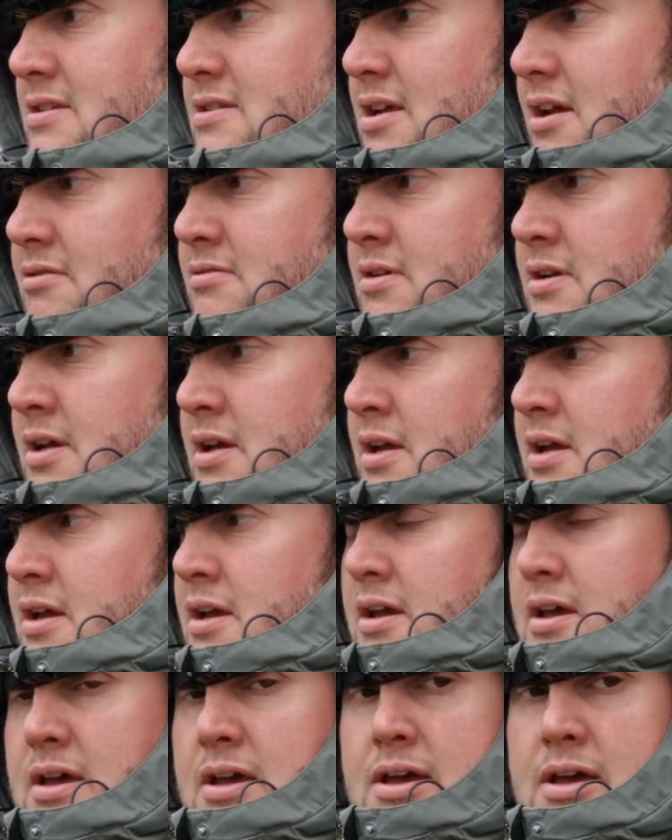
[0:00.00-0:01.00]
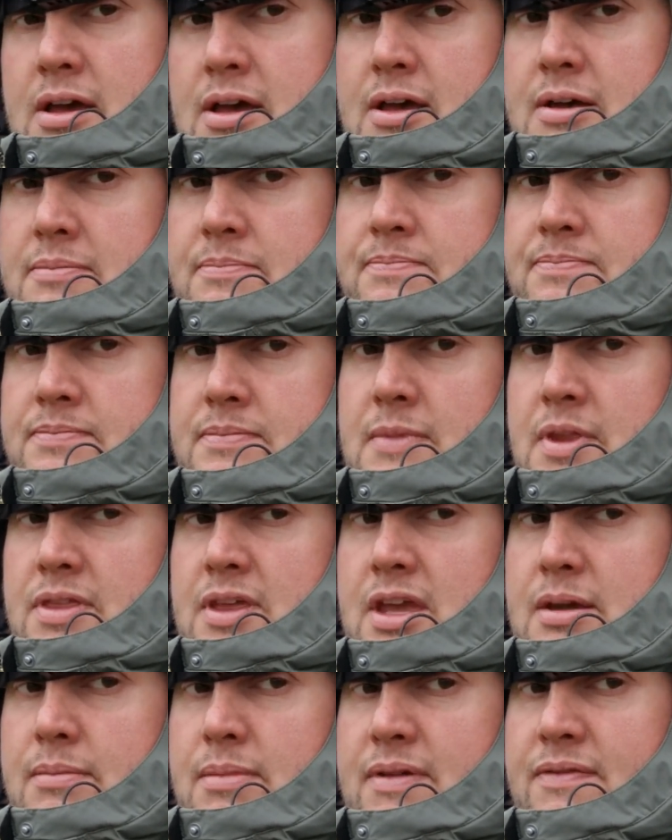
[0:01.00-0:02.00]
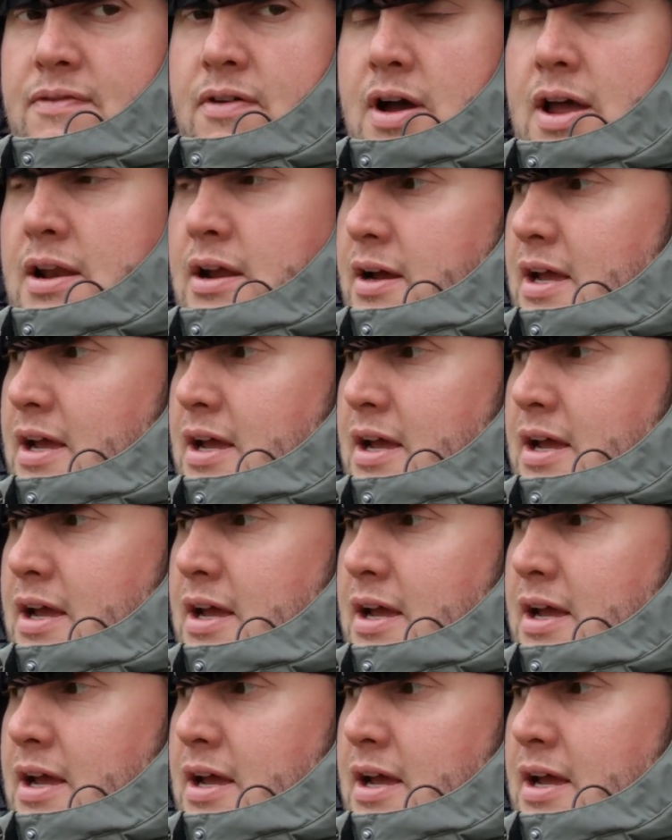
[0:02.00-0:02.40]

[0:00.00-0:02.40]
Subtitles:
so I think it'll be fine.